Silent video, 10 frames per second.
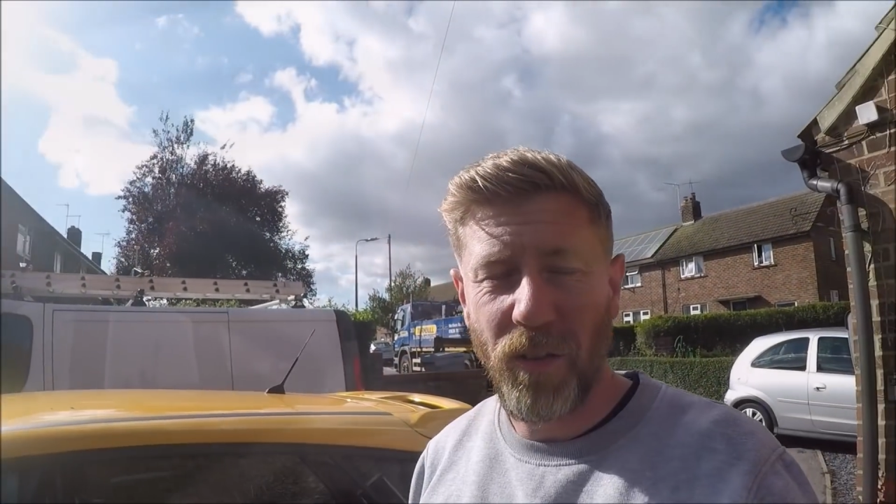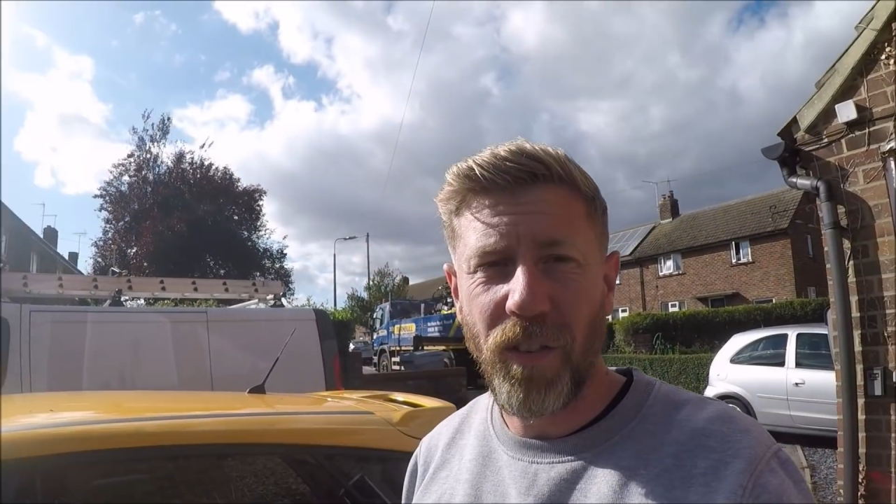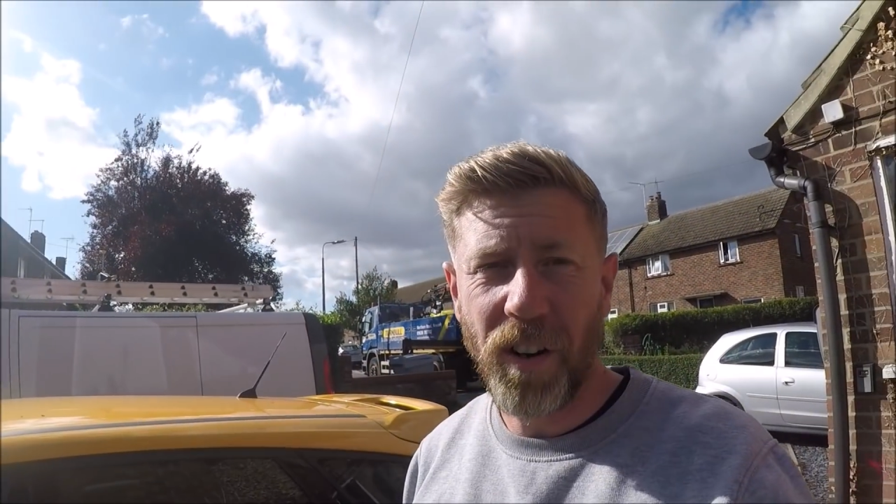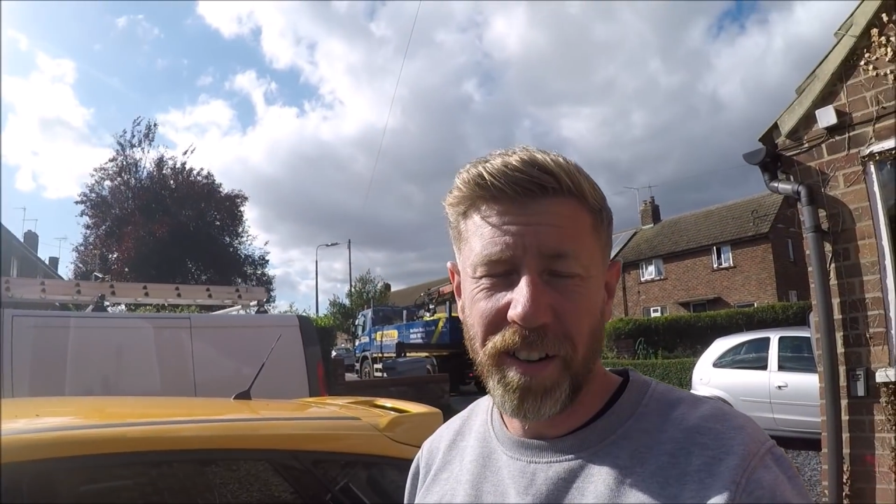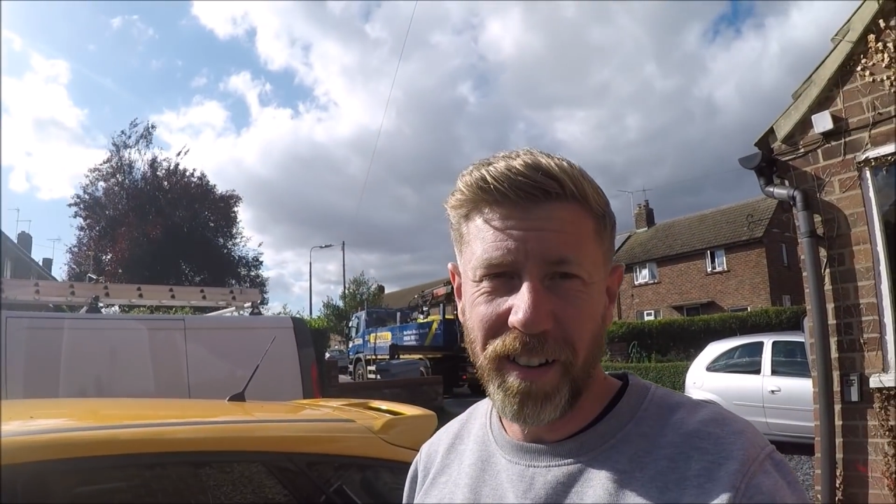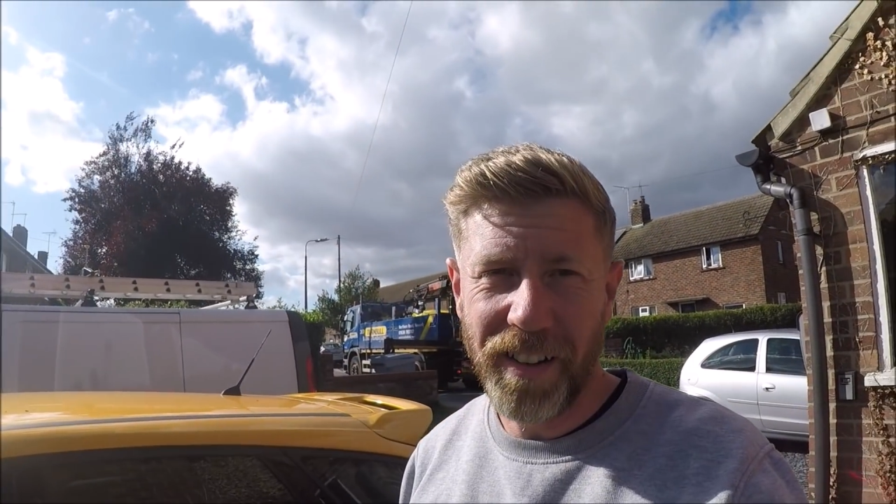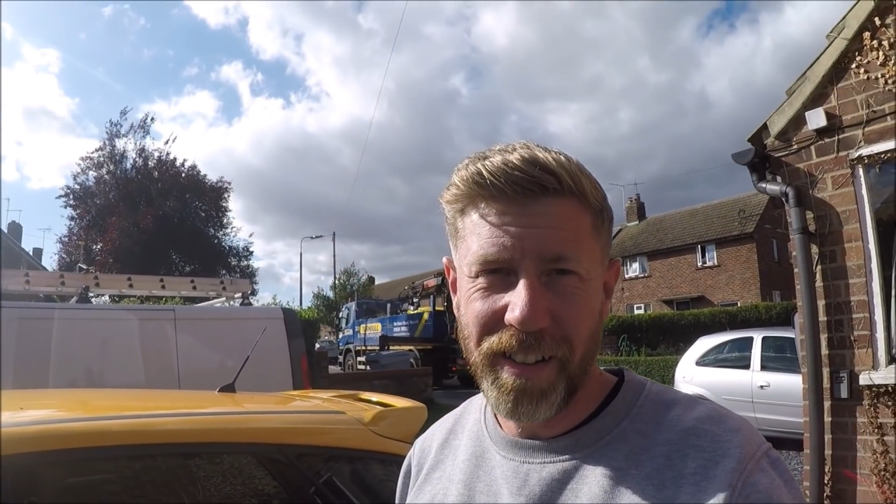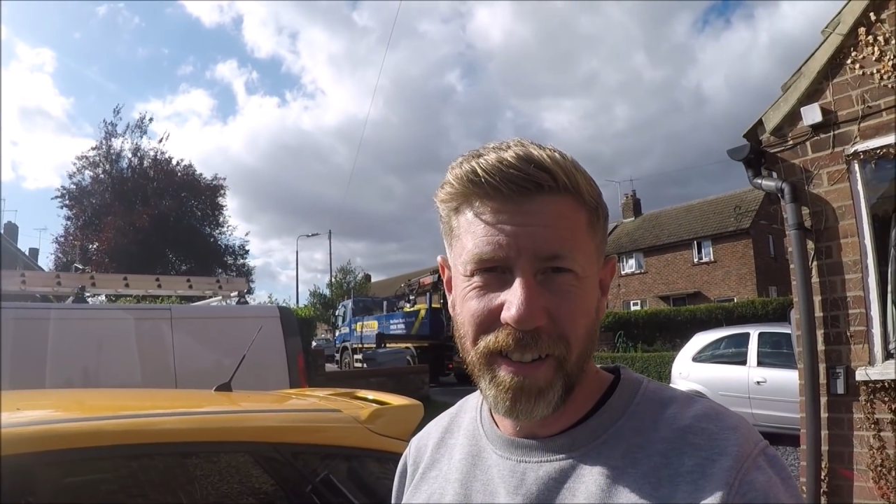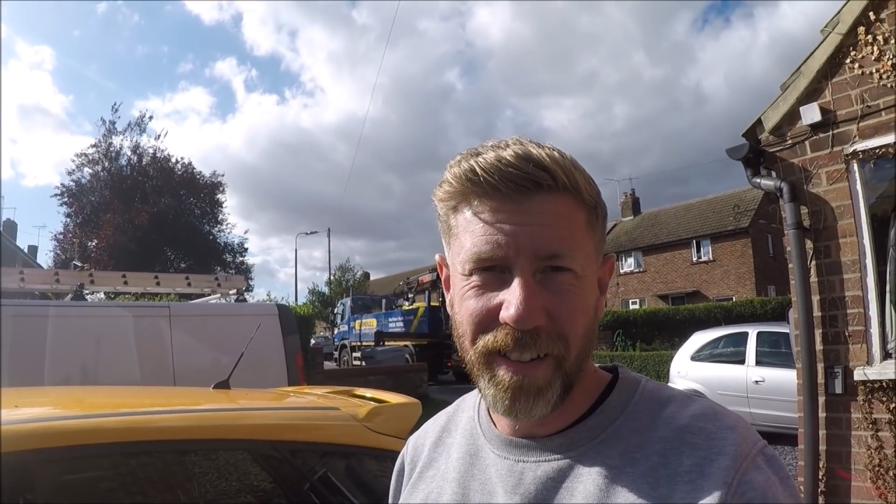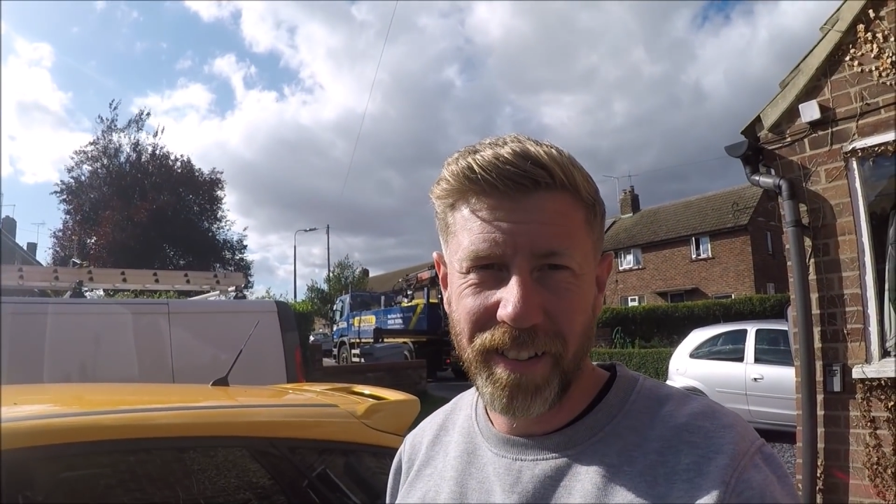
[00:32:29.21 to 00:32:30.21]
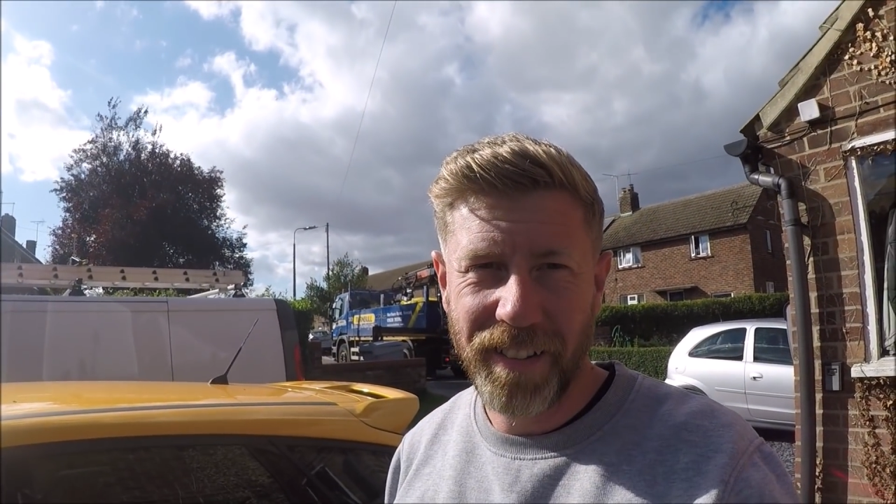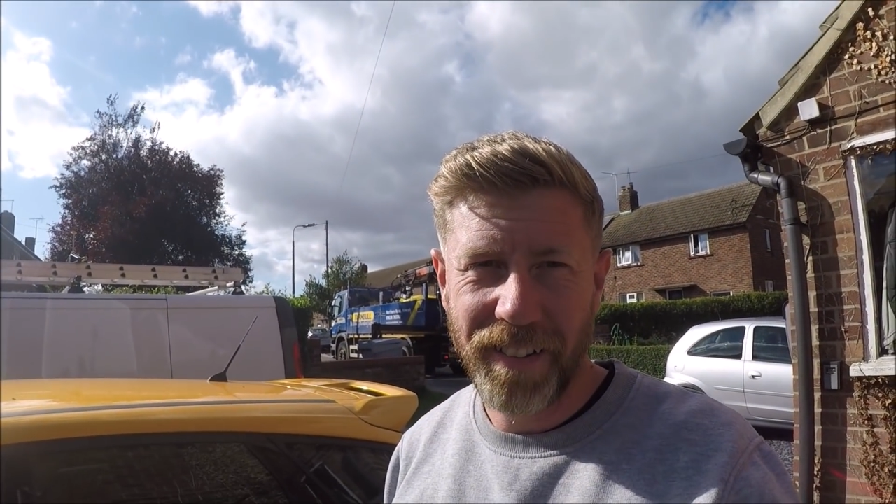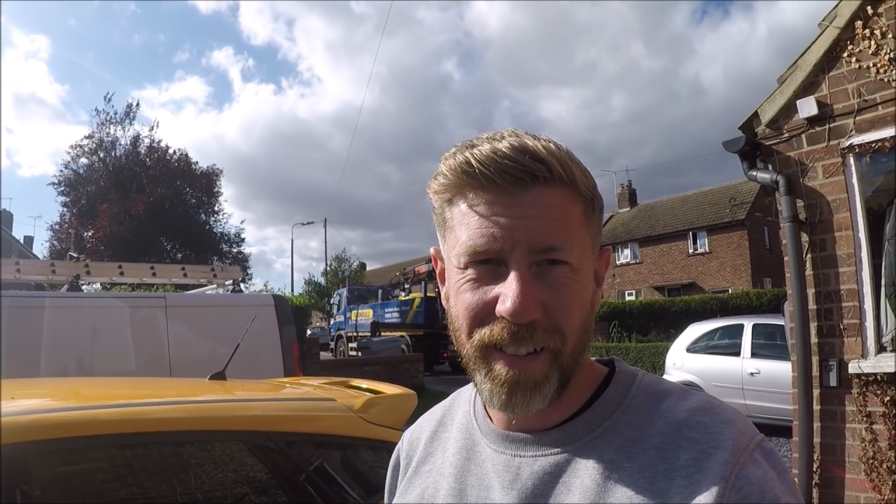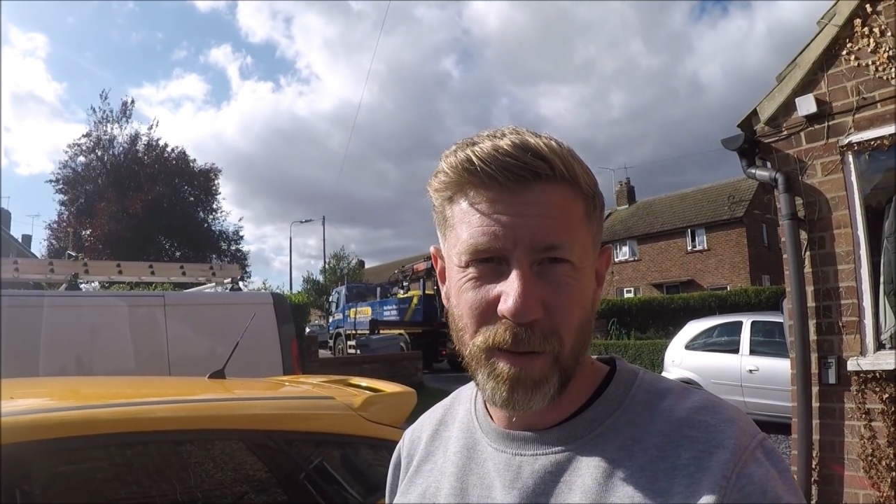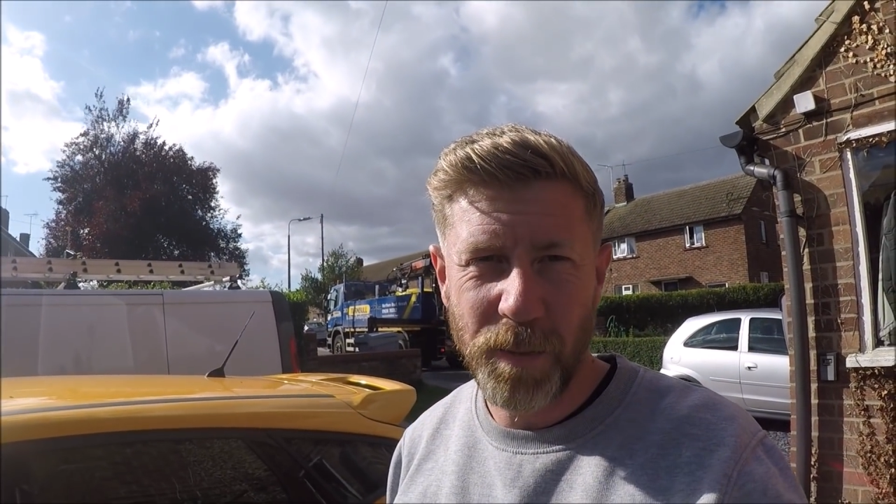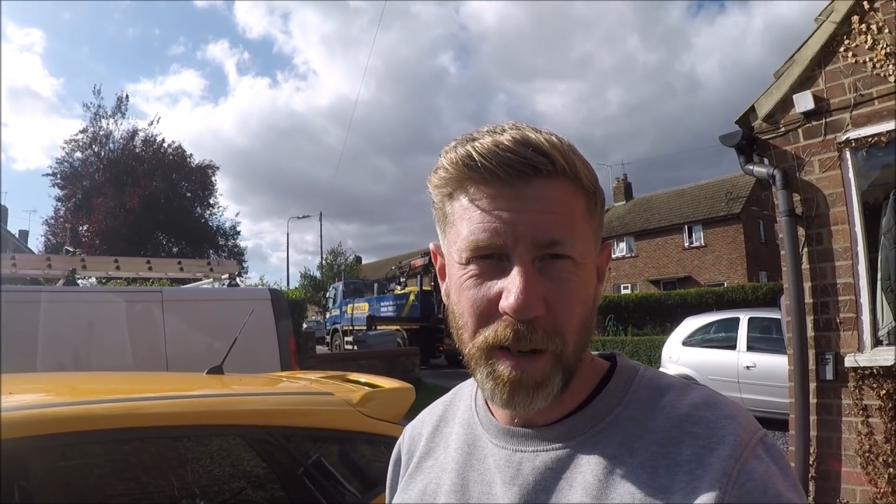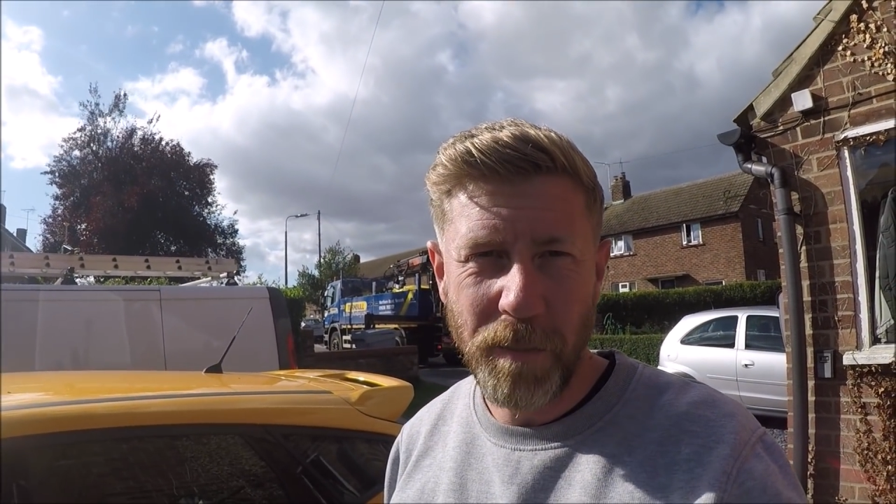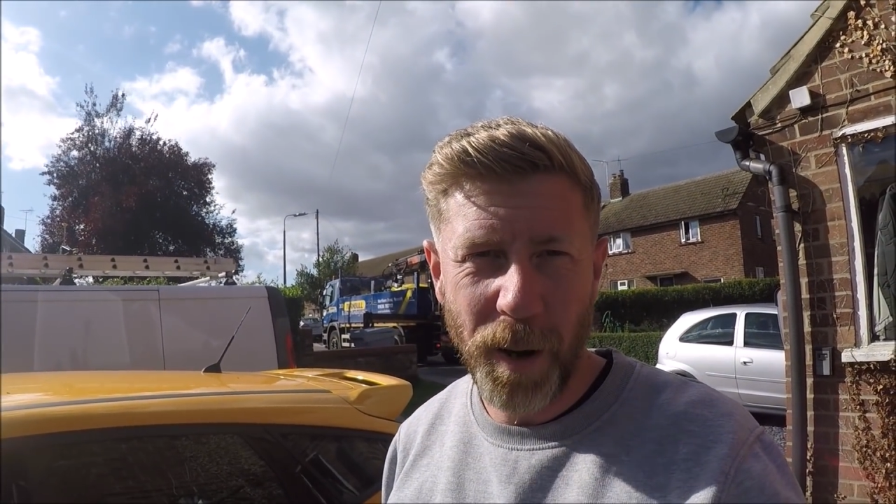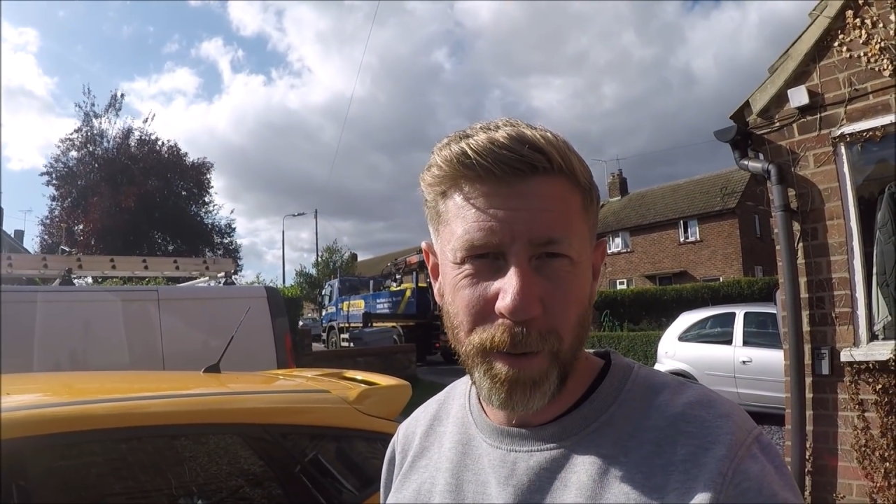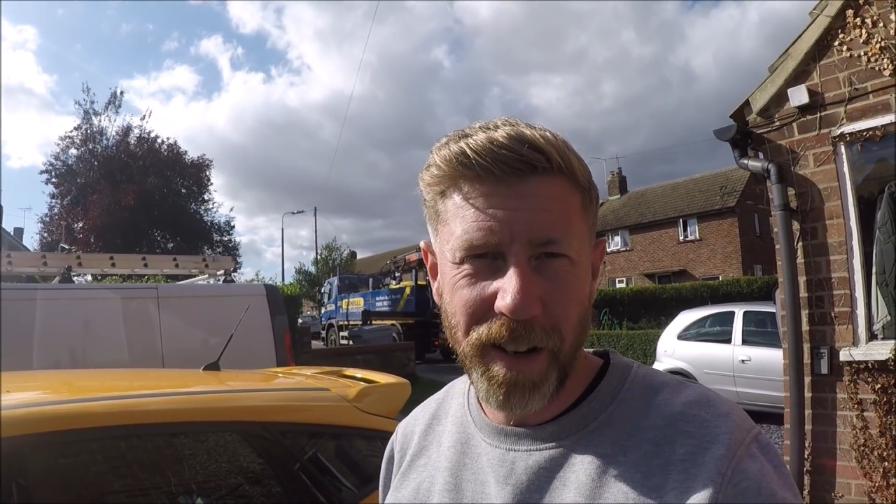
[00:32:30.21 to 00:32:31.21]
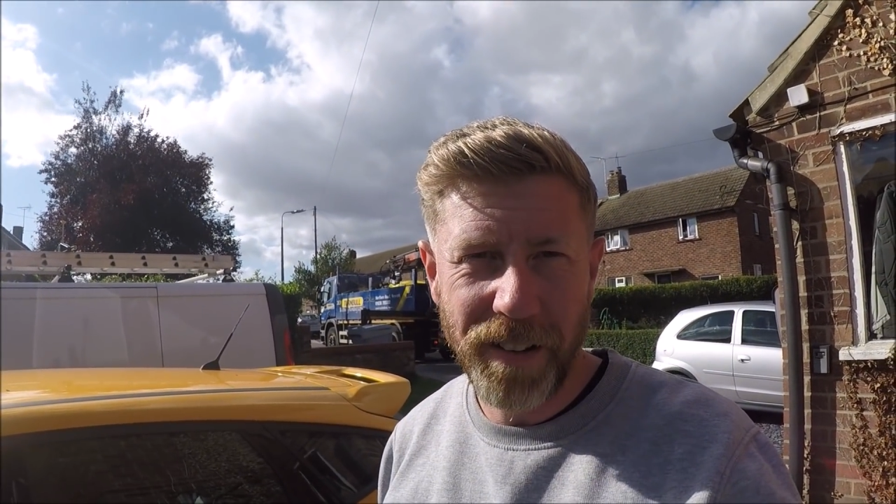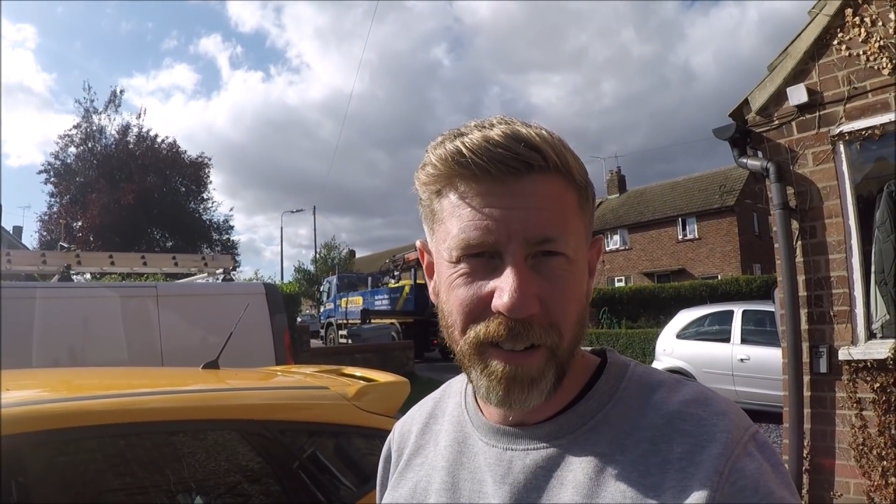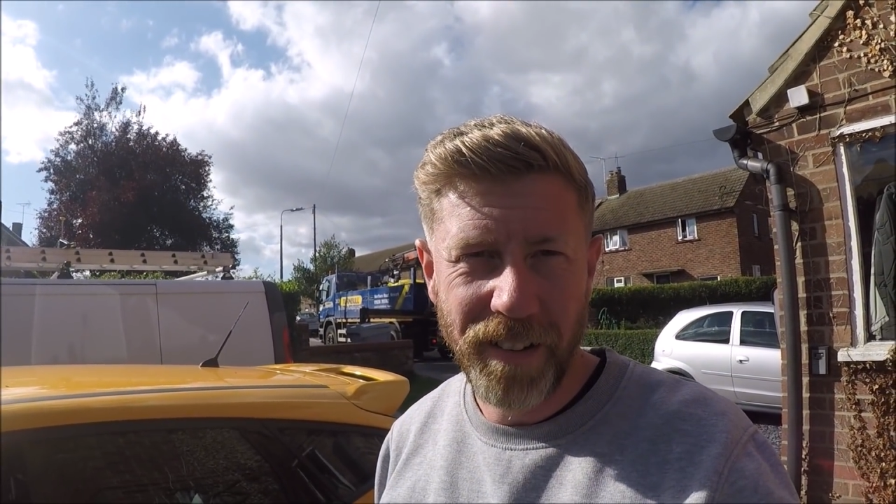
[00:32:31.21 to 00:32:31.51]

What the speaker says: Finally, there was me moaning.